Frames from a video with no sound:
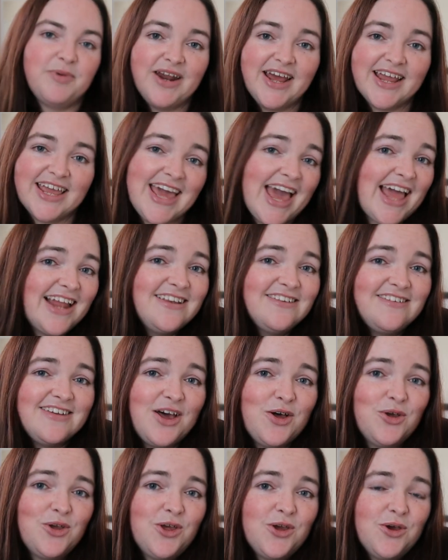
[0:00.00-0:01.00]
but I can
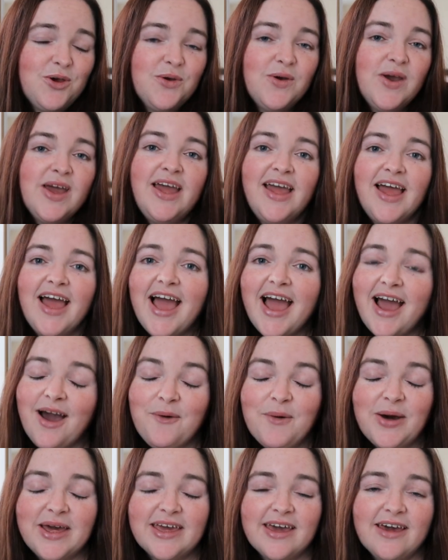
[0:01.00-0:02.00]
tell you
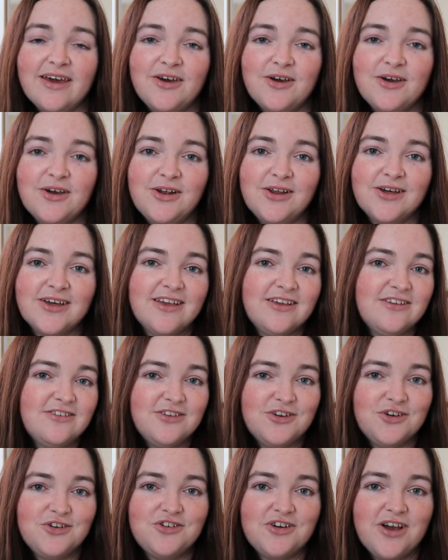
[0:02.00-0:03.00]
how I get her looking
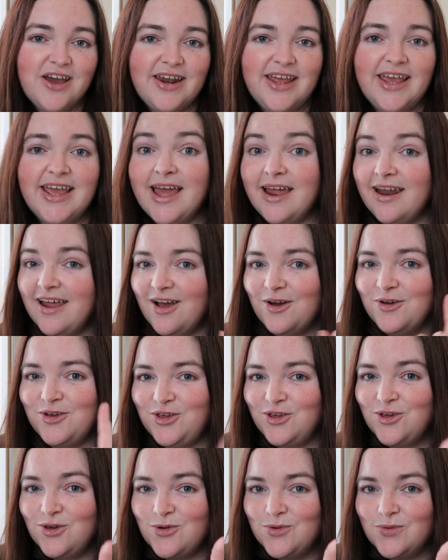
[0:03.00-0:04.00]
so shiny and how
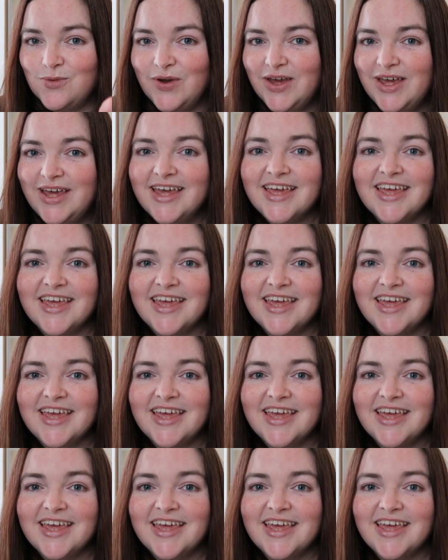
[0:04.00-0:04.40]
you